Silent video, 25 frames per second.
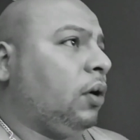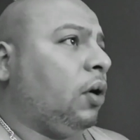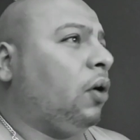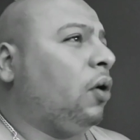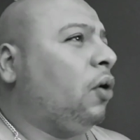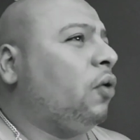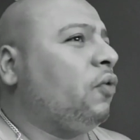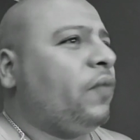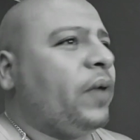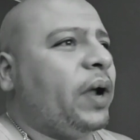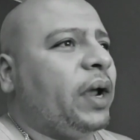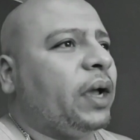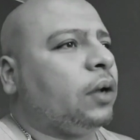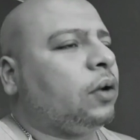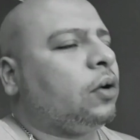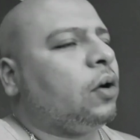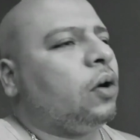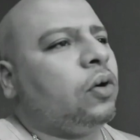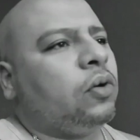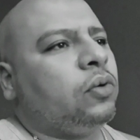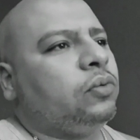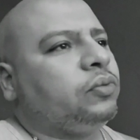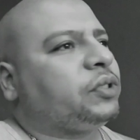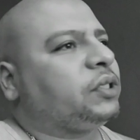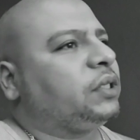O-Red
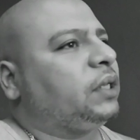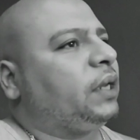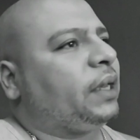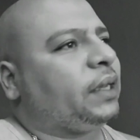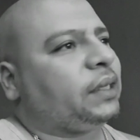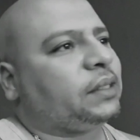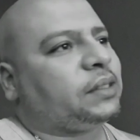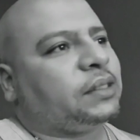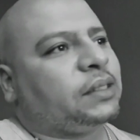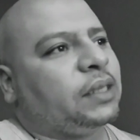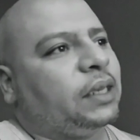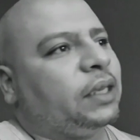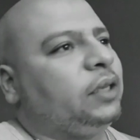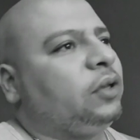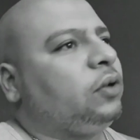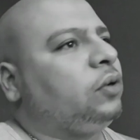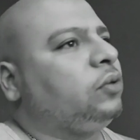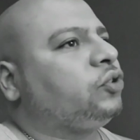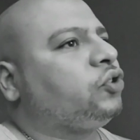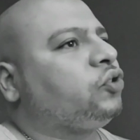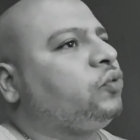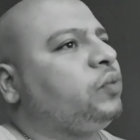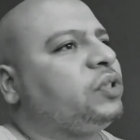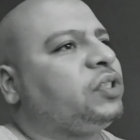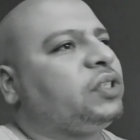goes, and like I said, he
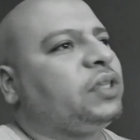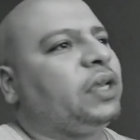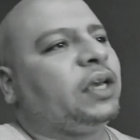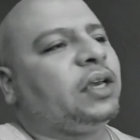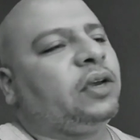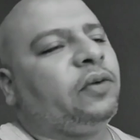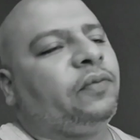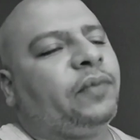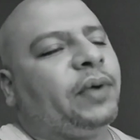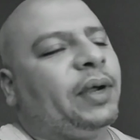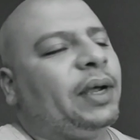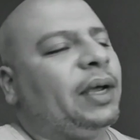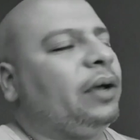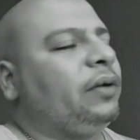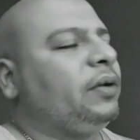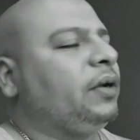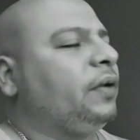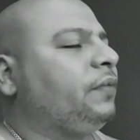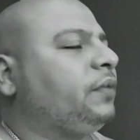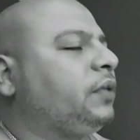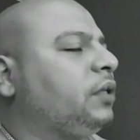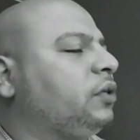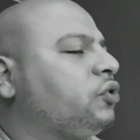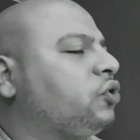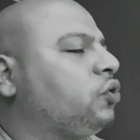goes to his second round.
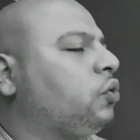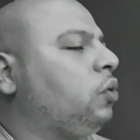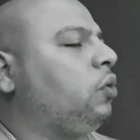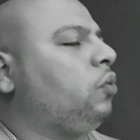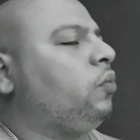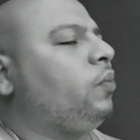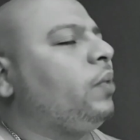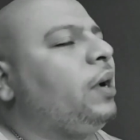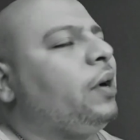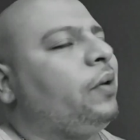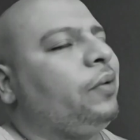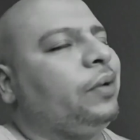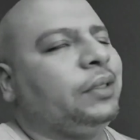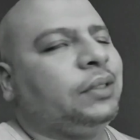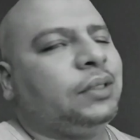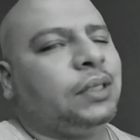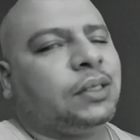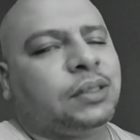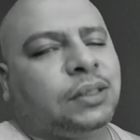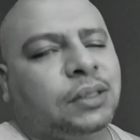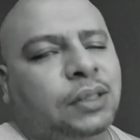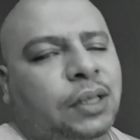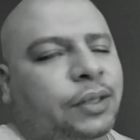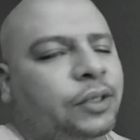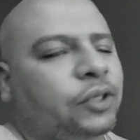Everything's going well. He
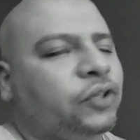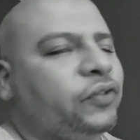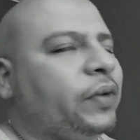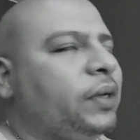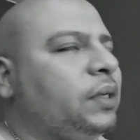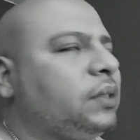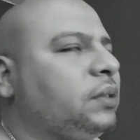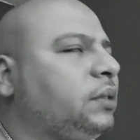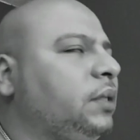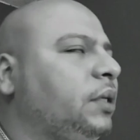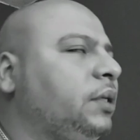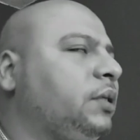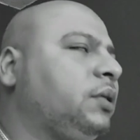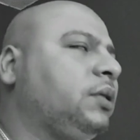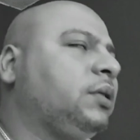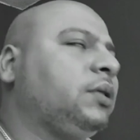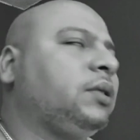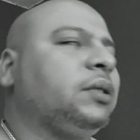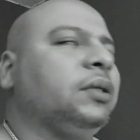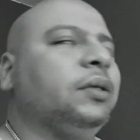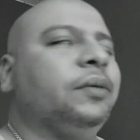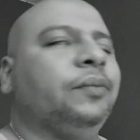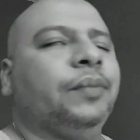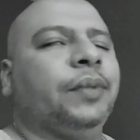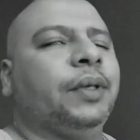does another translation
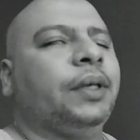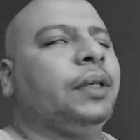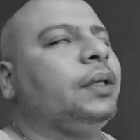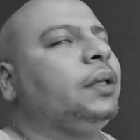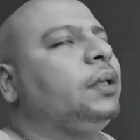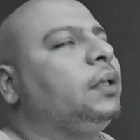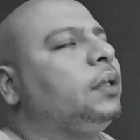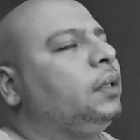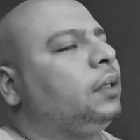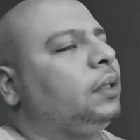shit, man.